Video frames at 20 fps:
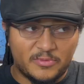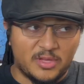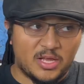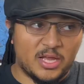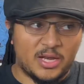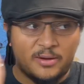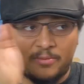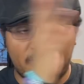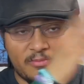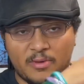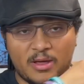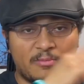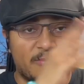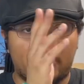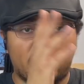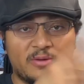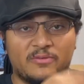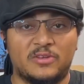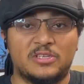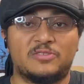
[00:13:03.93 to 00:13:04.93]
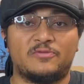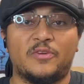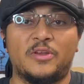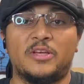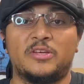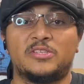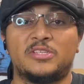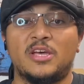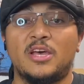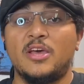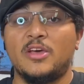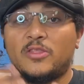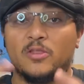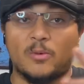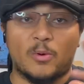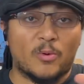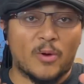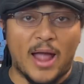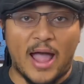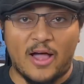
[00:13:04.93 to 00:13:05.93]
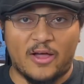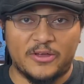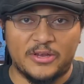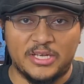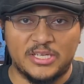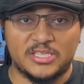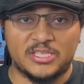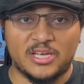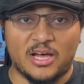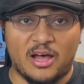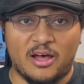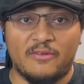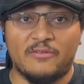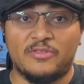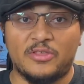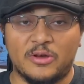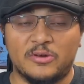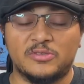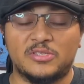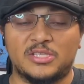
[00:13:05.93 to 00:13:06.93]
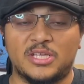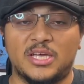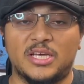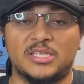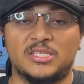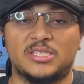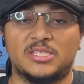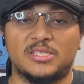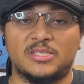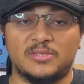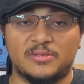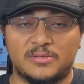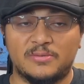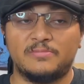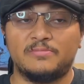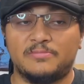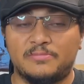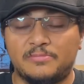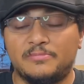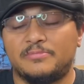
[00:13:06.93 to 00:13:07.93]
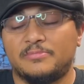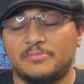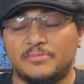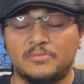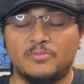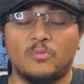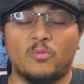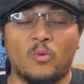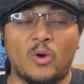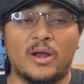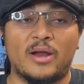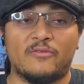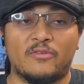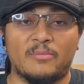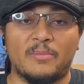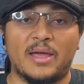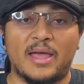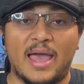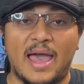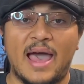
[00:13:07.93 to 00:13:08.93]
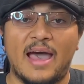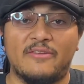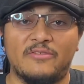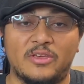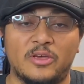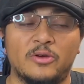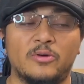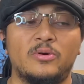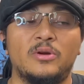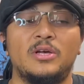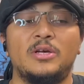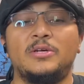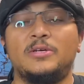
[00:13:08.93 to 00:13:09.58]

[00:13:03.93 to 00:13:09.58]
and in previous videos, the moralities of those things and whatever may have you.